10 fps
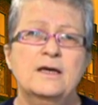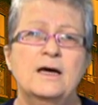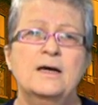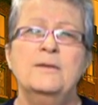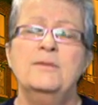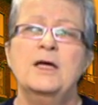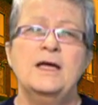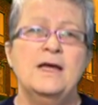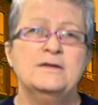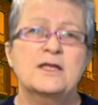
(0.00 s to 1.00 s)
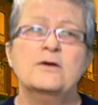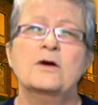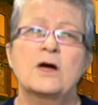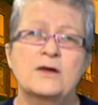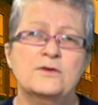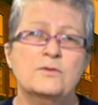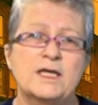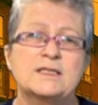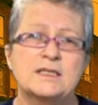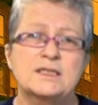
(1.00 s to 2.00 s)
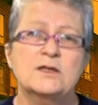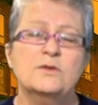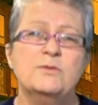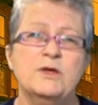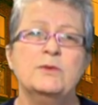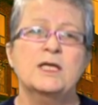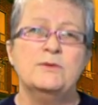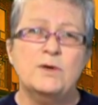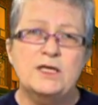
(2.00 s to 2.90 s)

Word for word: Um, and there are other ways to deal with people, and